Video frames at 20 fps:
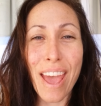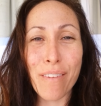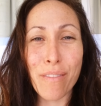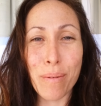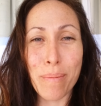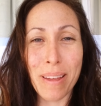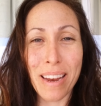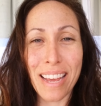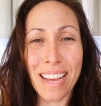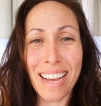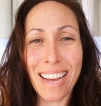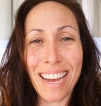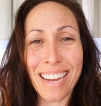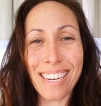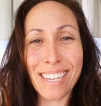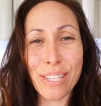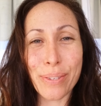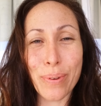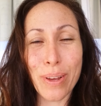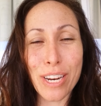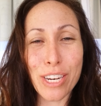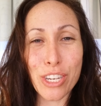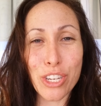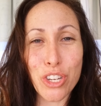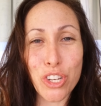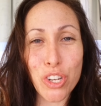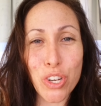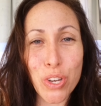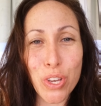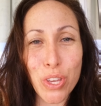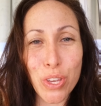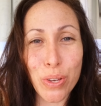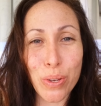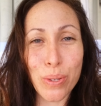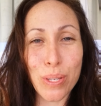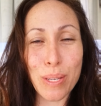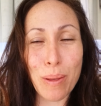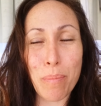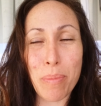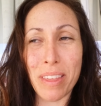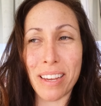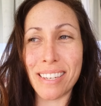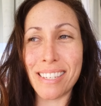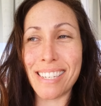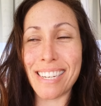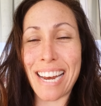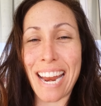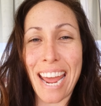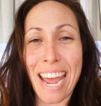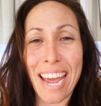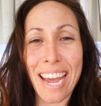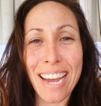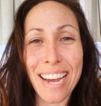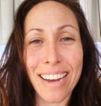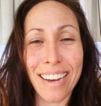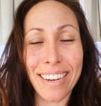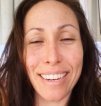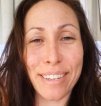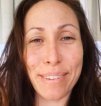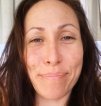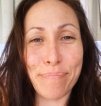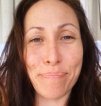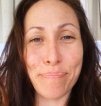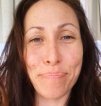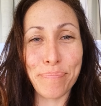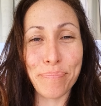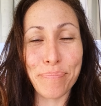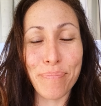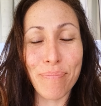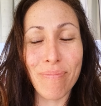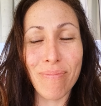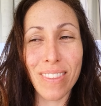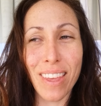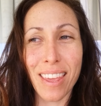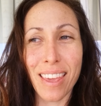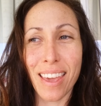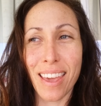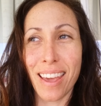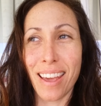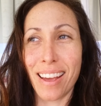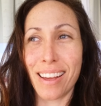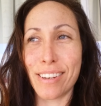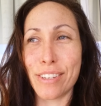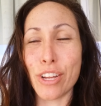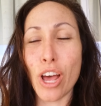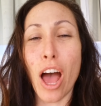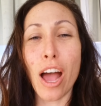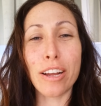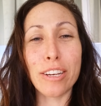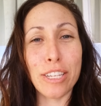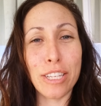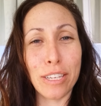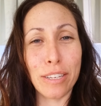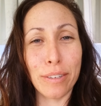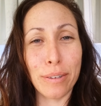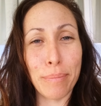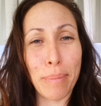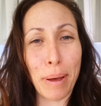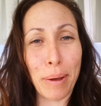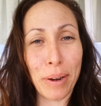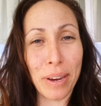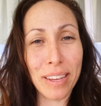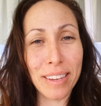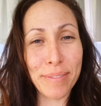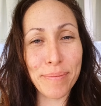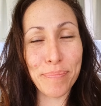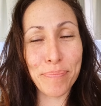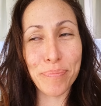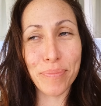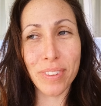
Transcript: Everybody, I just wanted to show you something today and talk to you about it.